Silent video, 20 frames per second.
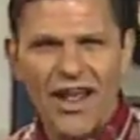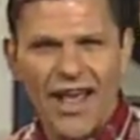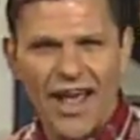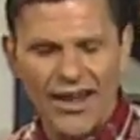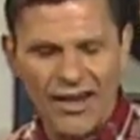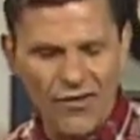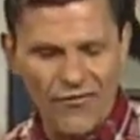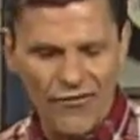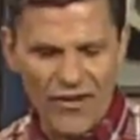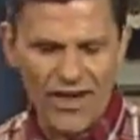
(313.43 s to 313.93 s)

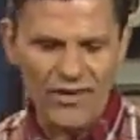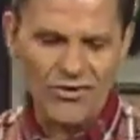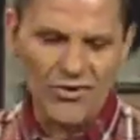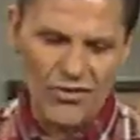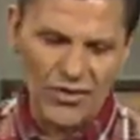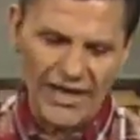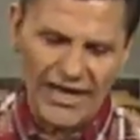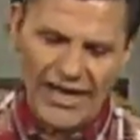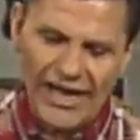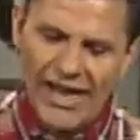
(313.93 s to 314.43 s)
And
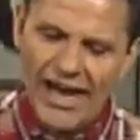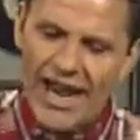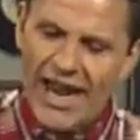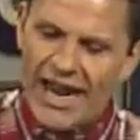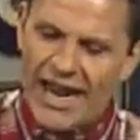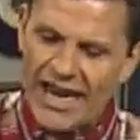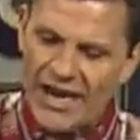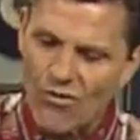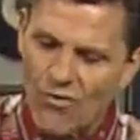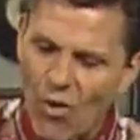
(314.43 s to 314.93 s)
eventually
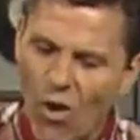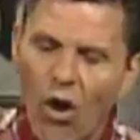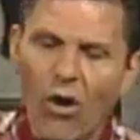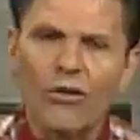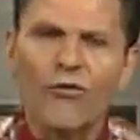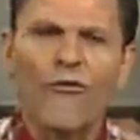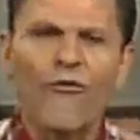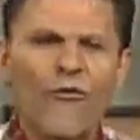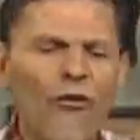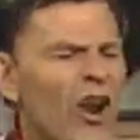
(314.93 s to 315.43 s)
he
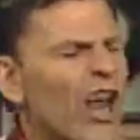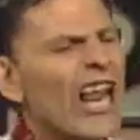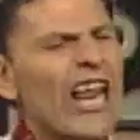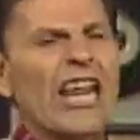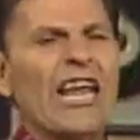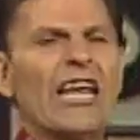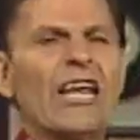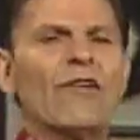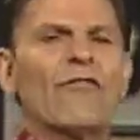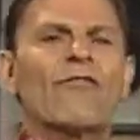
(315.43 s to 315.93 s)
walked
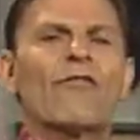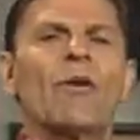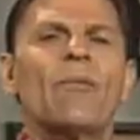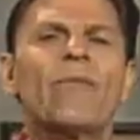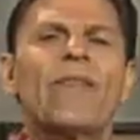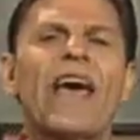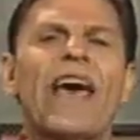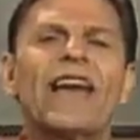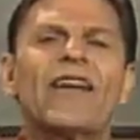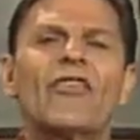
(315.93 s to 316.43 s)
free
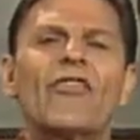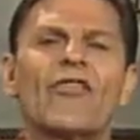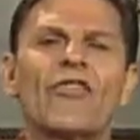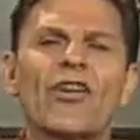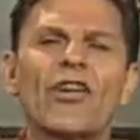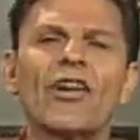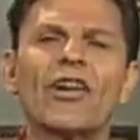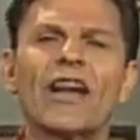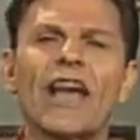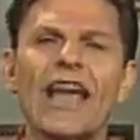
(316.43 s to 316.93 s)
from that
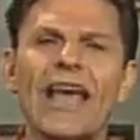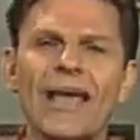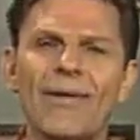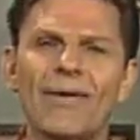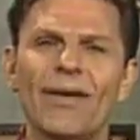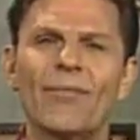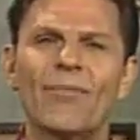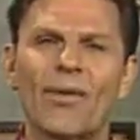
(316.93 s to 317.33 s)
drug habit.